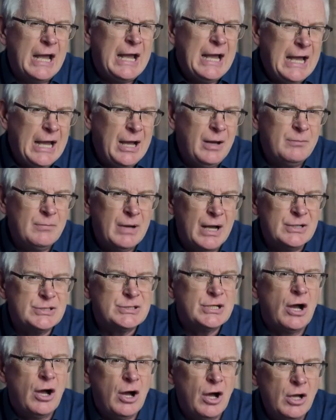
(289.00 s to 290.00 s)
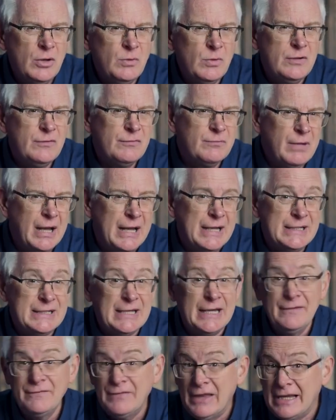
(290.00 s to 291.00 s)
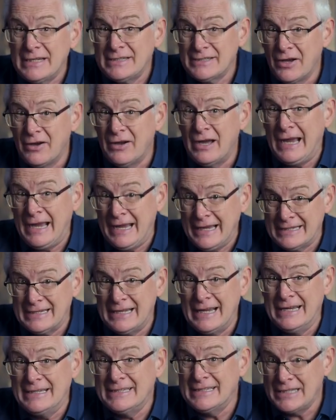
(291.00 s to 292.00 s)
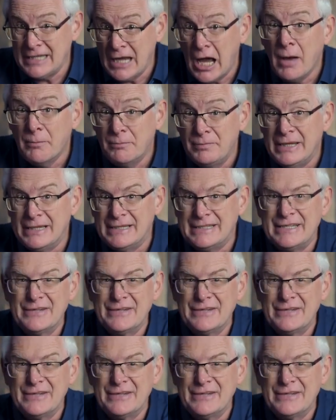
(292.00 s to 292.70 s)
at how much I would have made if that dart had landed a bit